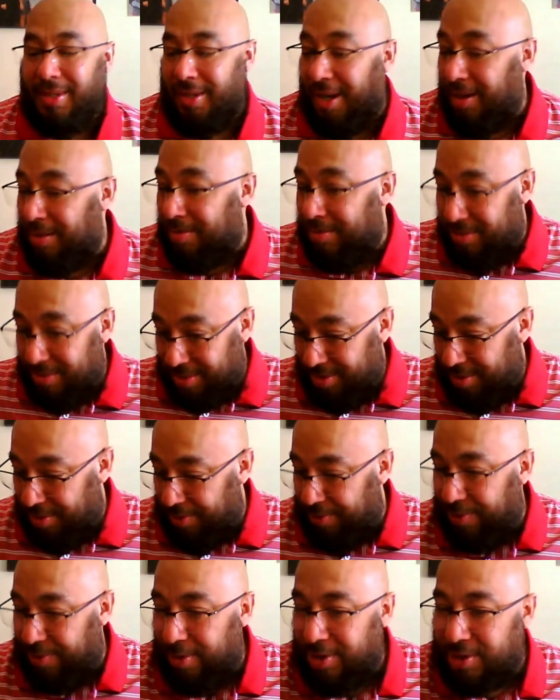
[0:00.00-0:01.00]
Uh,
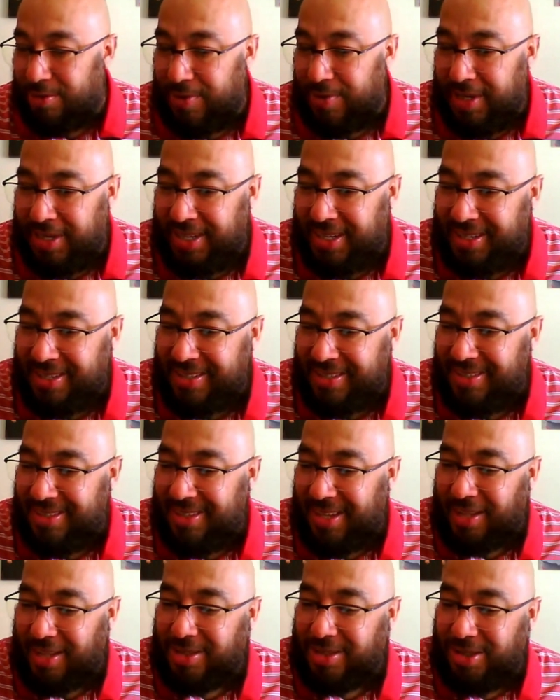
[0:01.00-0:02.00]
the phone is ringing.
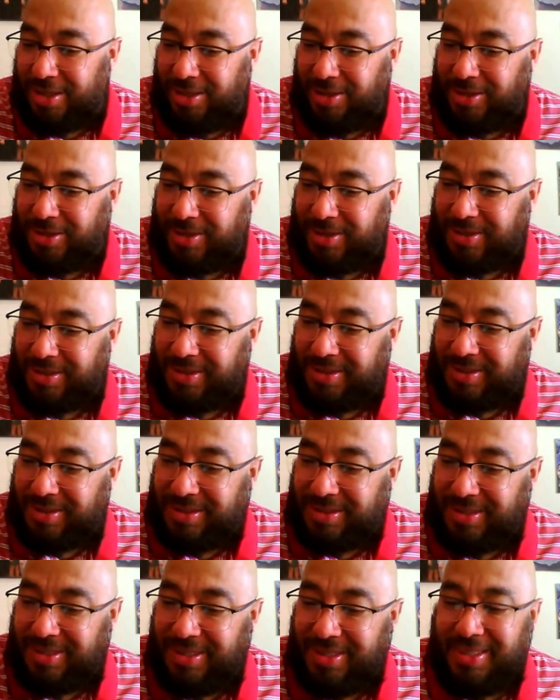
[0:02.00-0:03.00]
I told you.
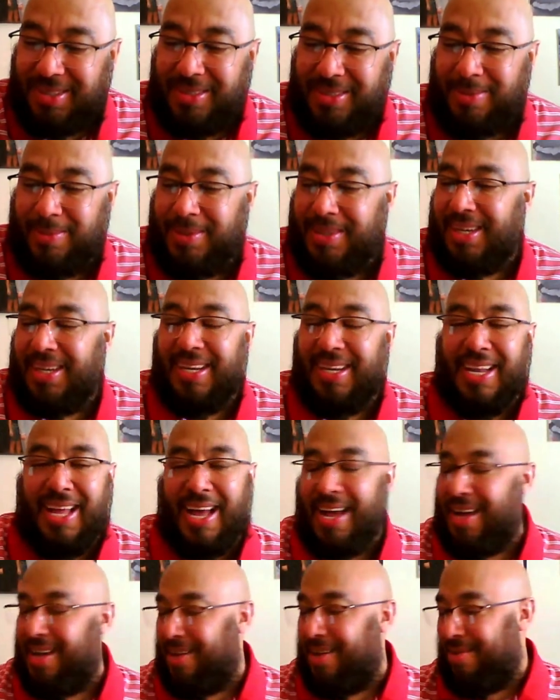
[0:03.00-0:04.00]
We are
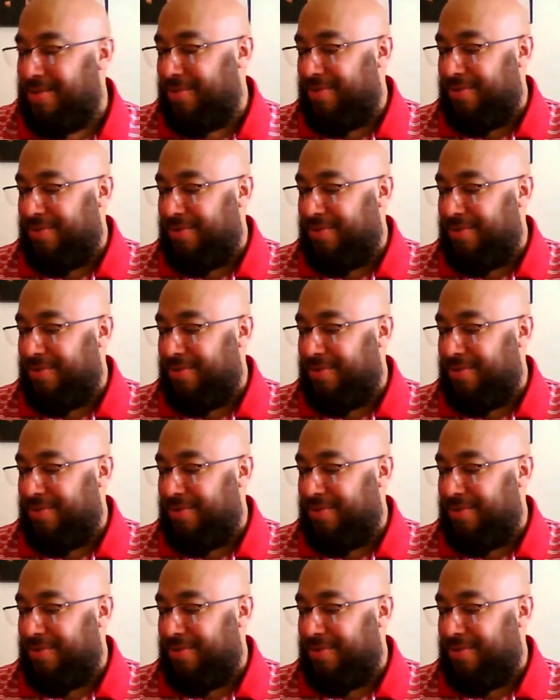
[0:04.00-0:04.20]
live.